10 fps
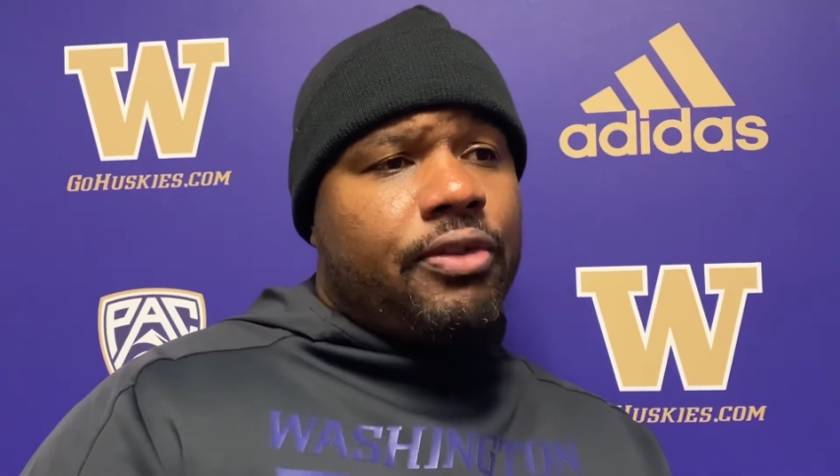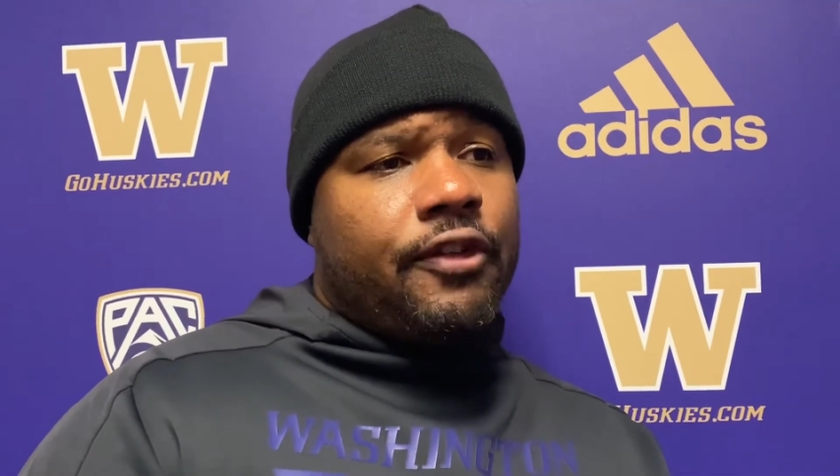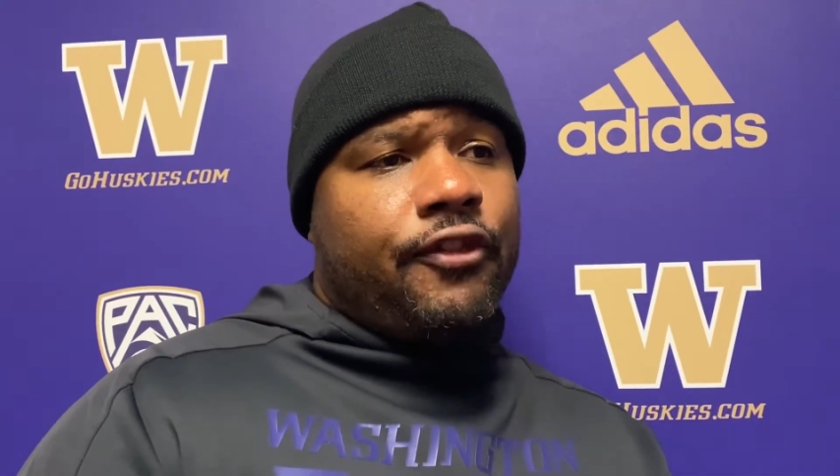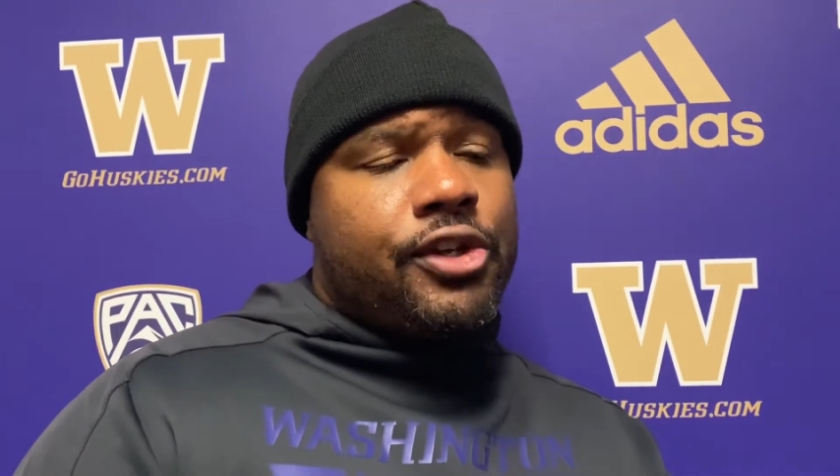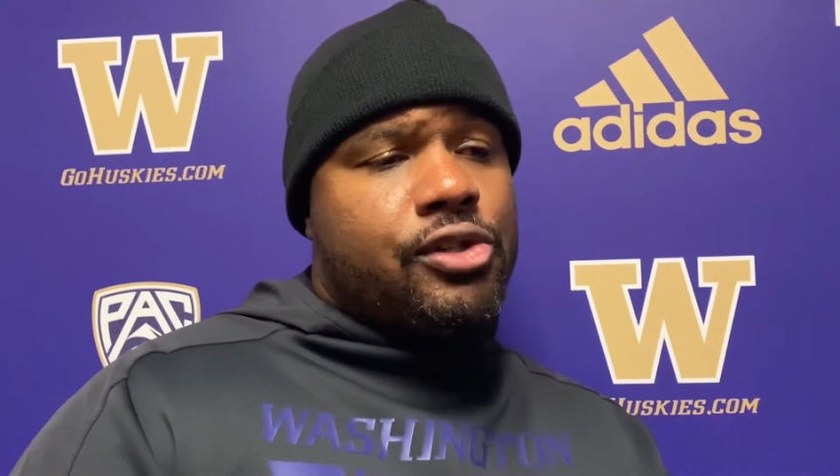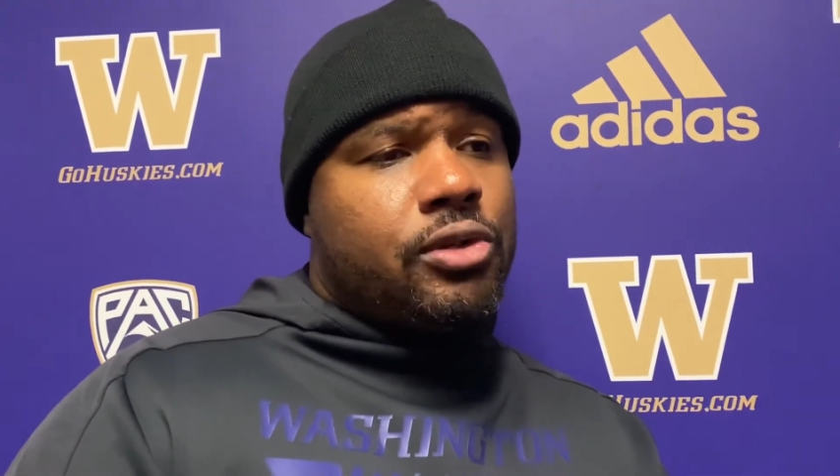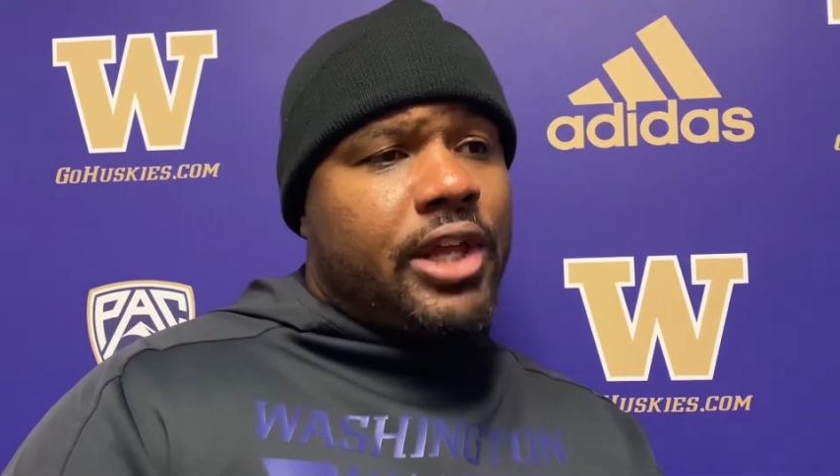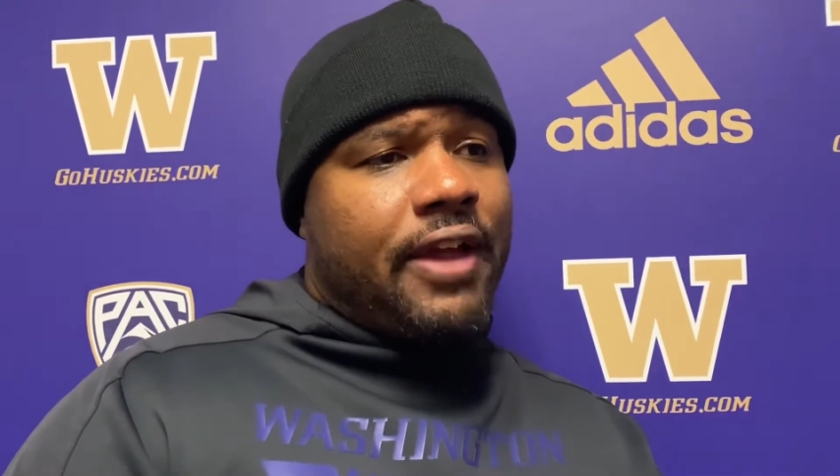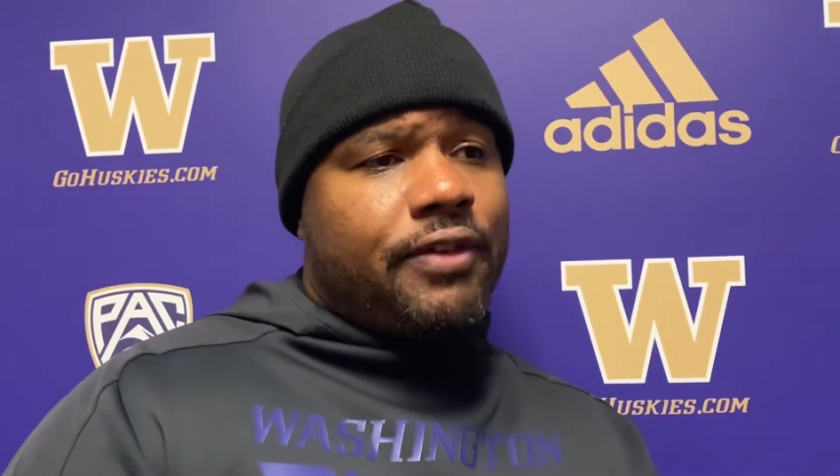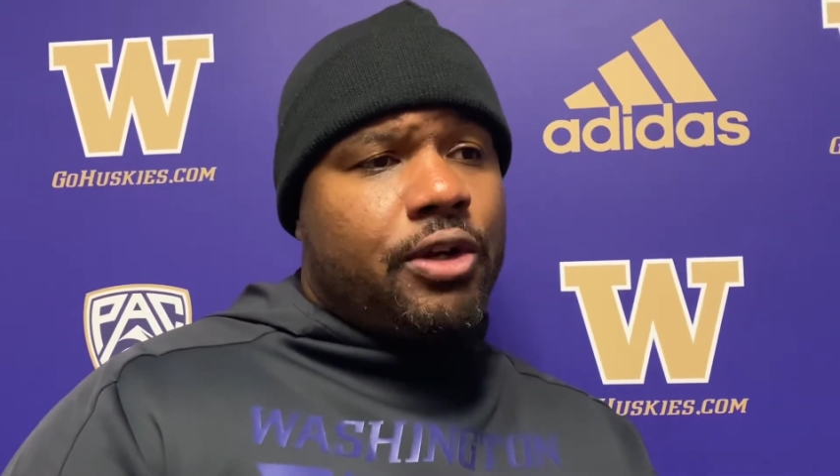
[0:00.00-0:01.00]
They're physical. They
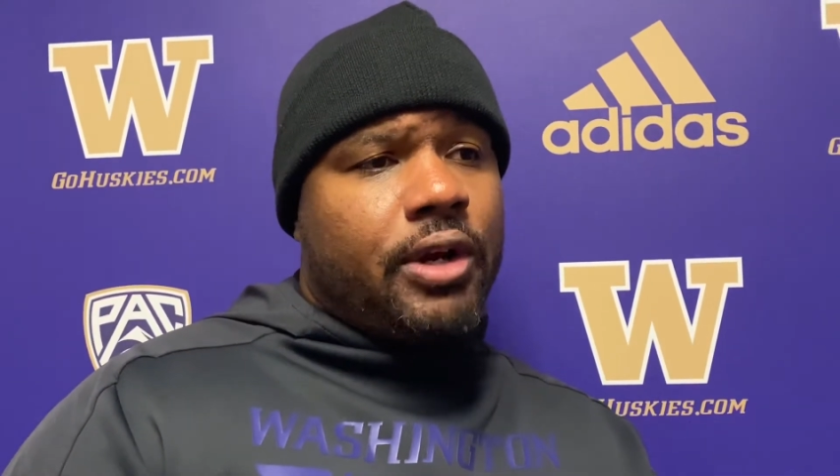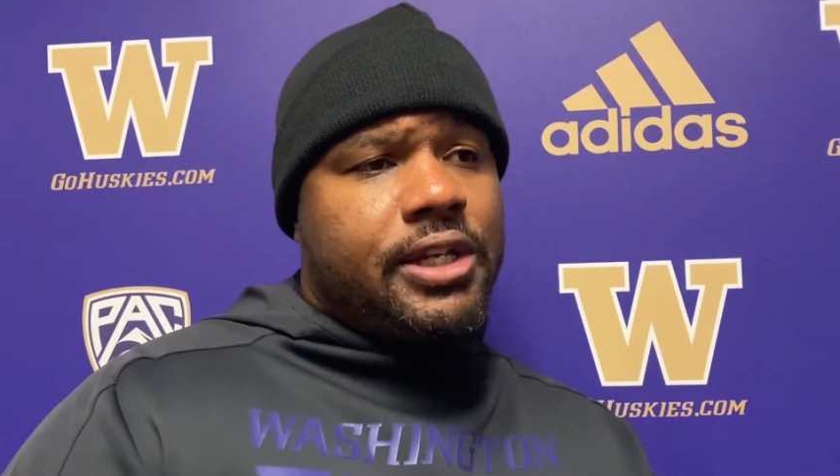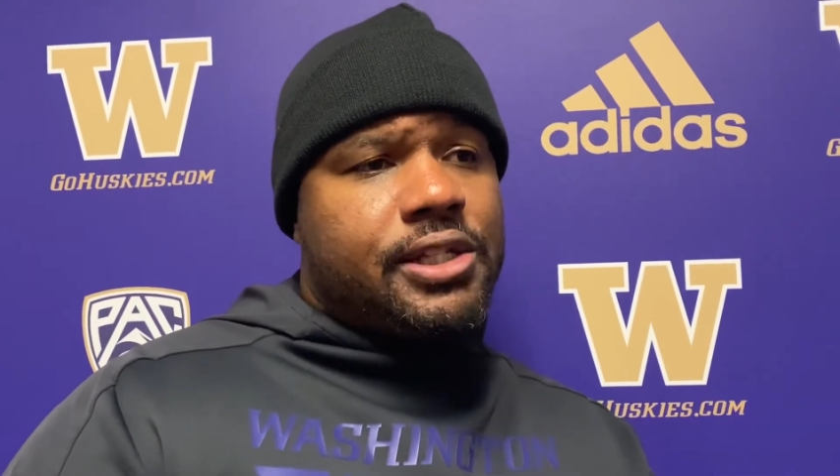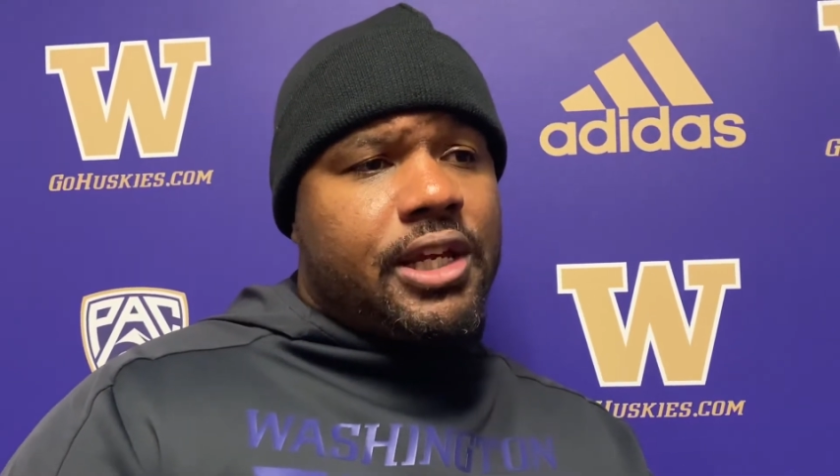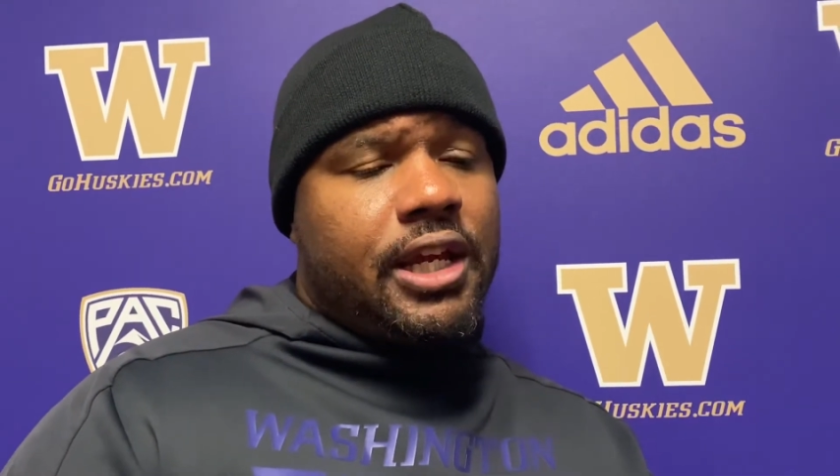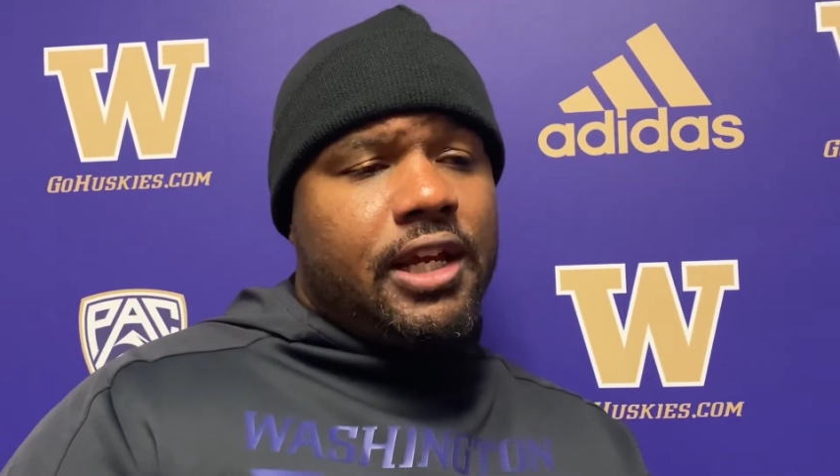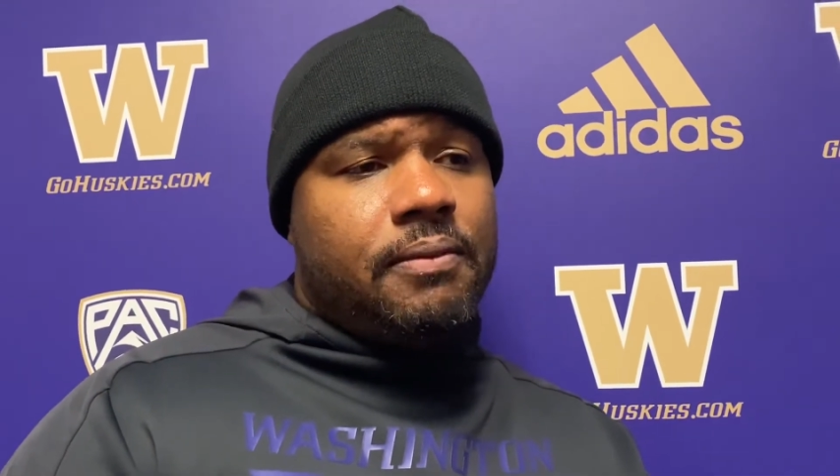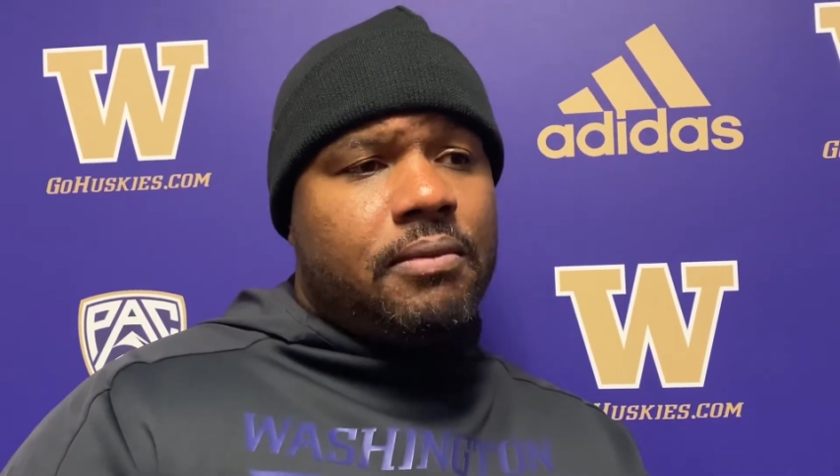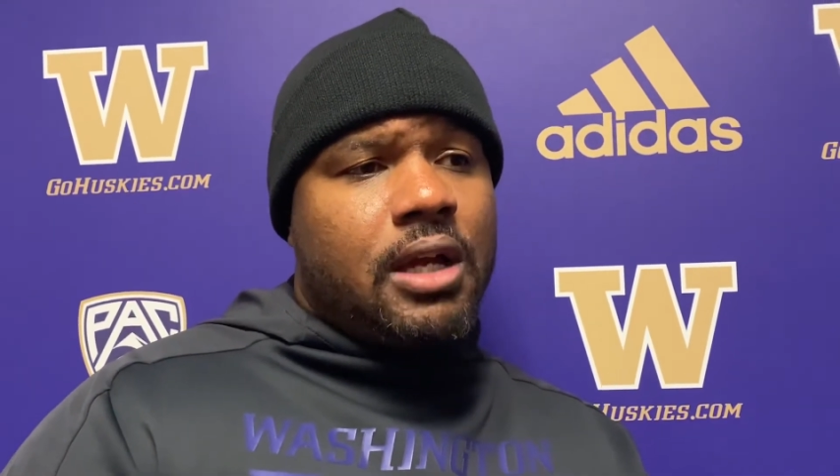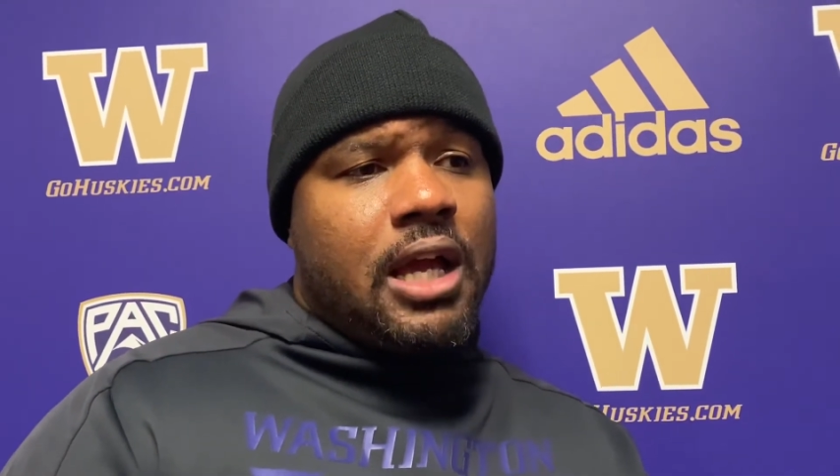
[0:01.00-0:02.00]
have a great scheme.